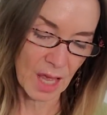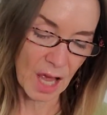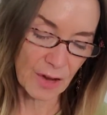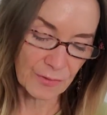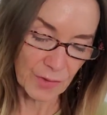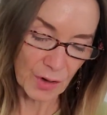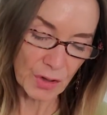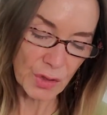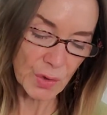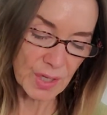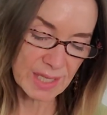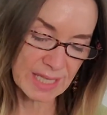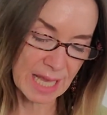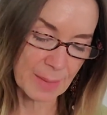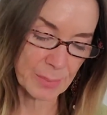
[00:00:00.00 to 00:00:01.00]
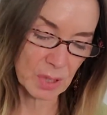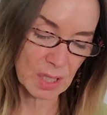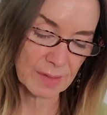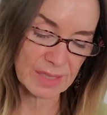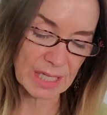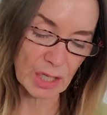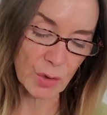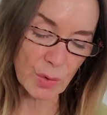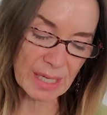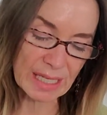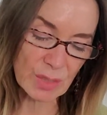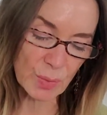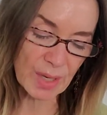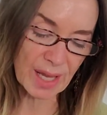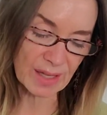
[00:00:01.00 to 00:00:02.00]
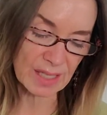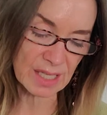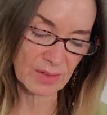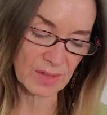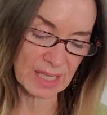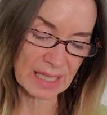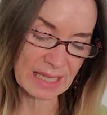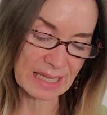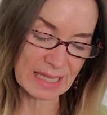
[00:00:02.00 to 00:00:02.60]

A further example of decreased reactivity